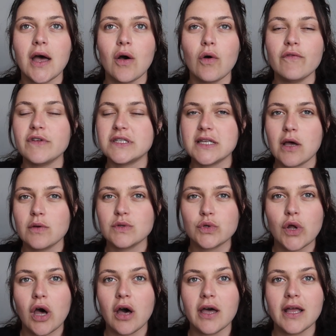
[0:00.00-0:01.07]
obviously I was
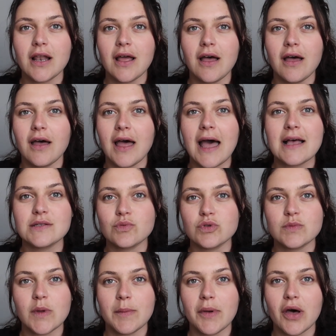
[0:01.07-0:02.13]
on high alert, as
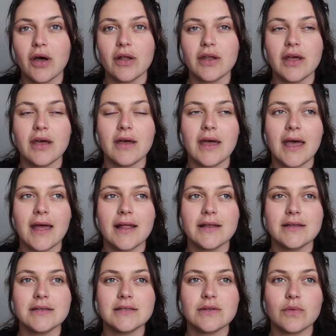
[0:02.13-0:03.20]
was my partner,
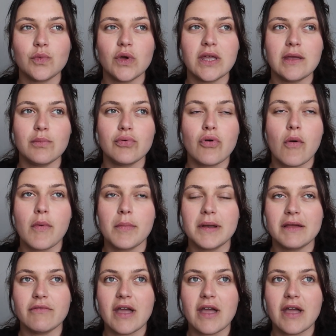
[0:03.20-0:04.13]
and we probably